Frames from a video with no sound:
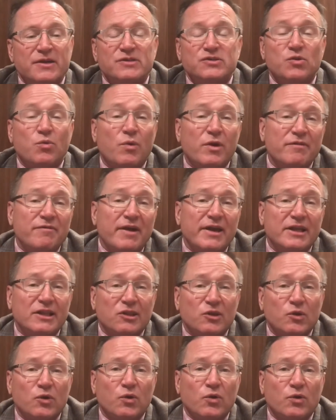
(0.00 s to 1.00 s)
So what have I
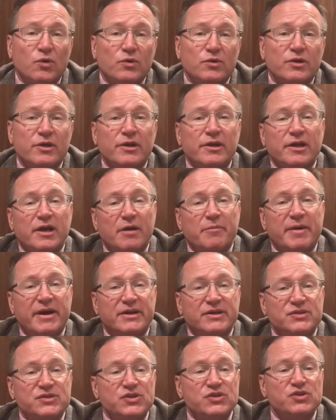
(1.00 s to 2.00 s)
learned
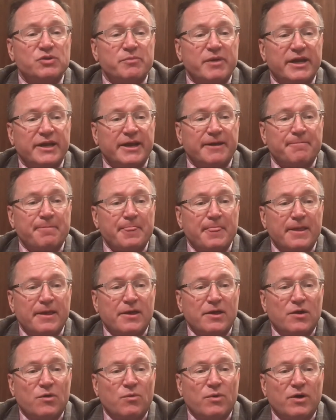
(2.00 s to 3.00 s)
about decision making?
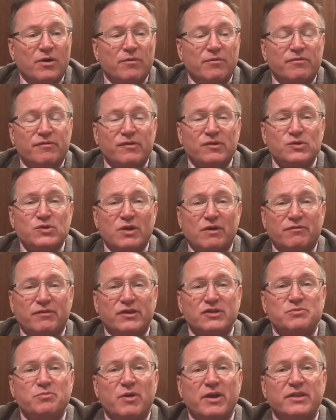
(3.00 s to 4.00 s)
Well, first off,
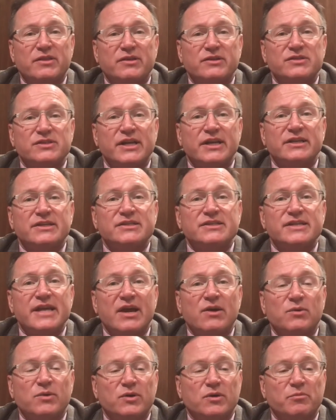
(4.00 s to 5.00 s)
let's break this sentence
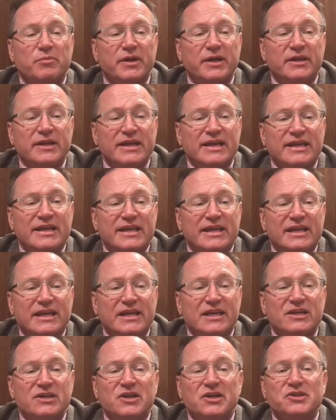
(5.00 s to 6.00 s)
down a little bit.
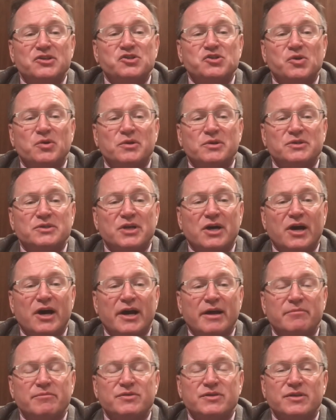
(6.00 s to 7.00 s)
In uncertain
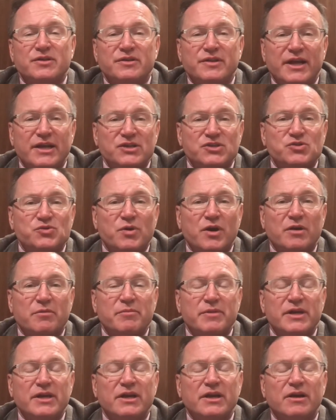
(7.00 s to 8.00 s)
times. That struck
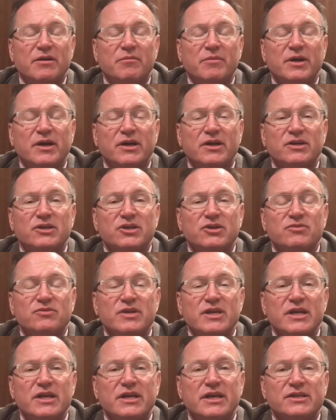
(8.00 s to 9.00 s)
me um, uh,
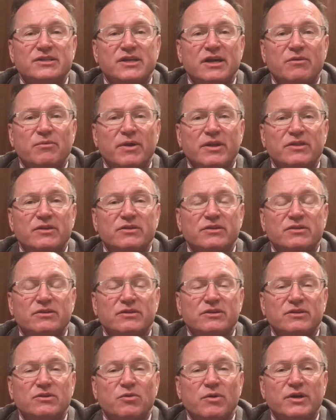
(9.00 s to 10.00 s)
unique as I read the,
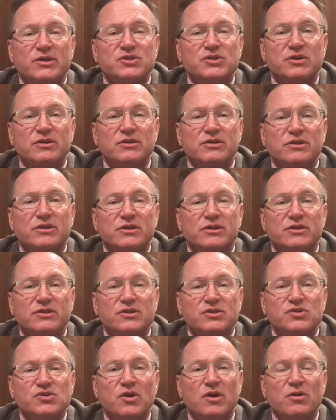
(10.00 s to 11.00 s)
the question uh,
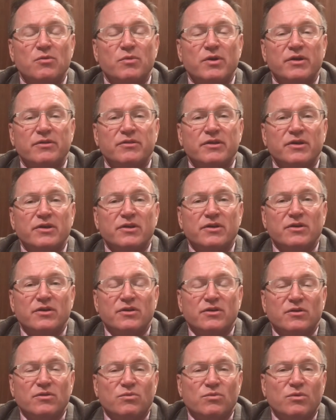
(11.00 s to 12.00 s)
to start with.
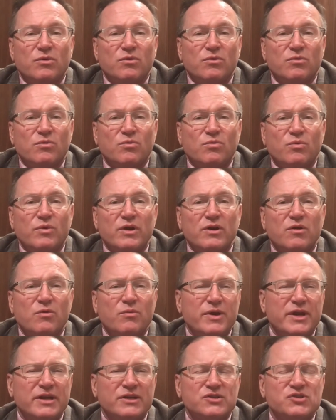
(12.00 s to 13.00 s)
Well, when are
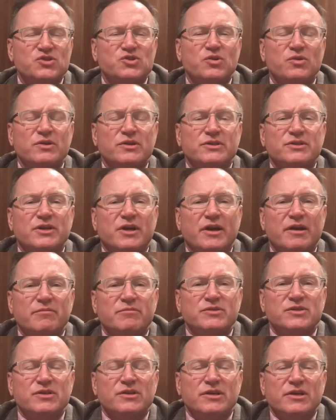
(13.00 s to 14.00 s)
we in certain
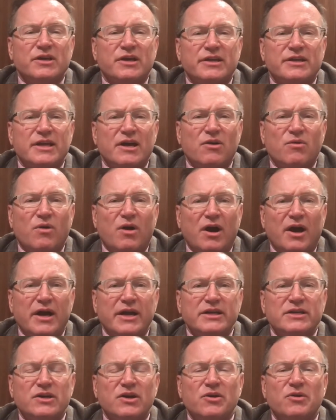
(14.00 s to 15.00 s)
times? Now,
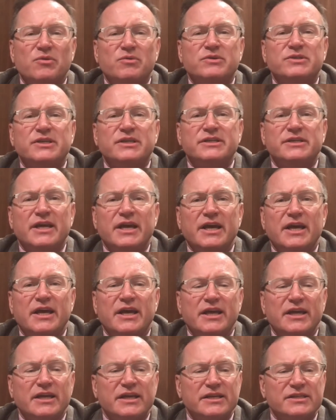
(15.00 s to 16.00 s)
I know
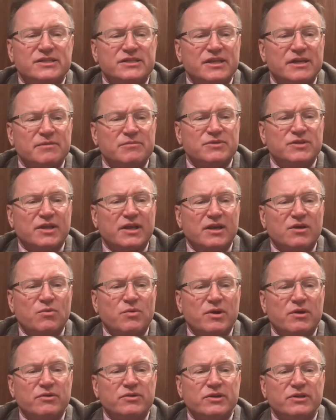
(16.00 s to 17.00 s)
today it seems like
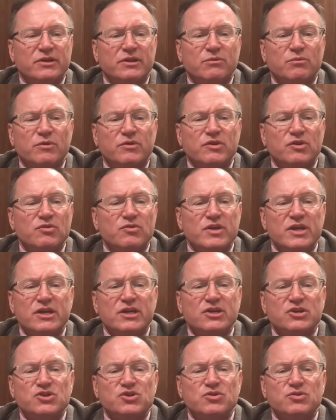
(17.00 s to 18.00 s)
we are dealing with
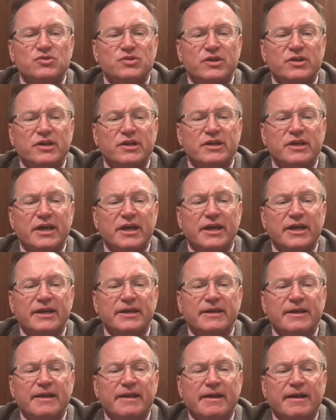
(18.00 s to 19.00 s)
unique issues of
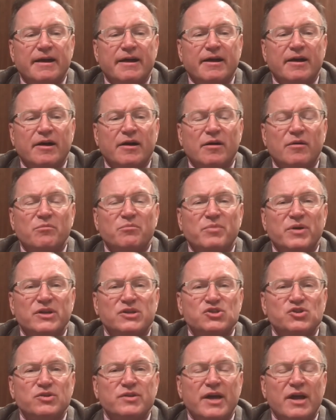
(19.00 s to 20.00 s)
today, uh,
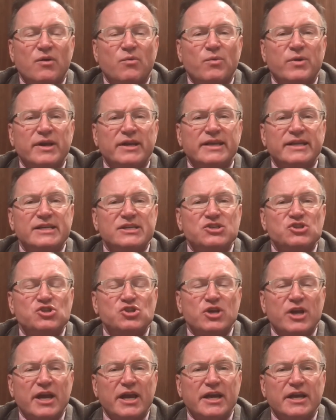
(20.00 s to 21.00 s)
but should that really
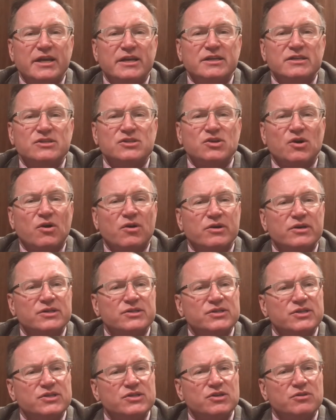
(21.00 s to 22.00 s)
change our
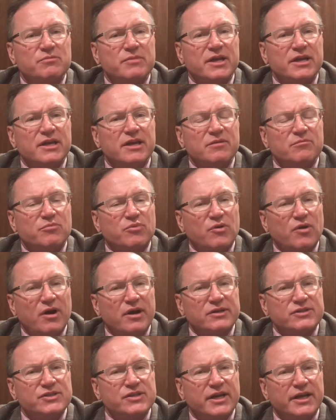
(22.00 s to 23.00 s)
decision making
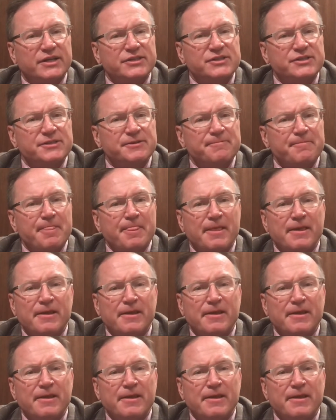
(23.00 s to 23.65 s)
process?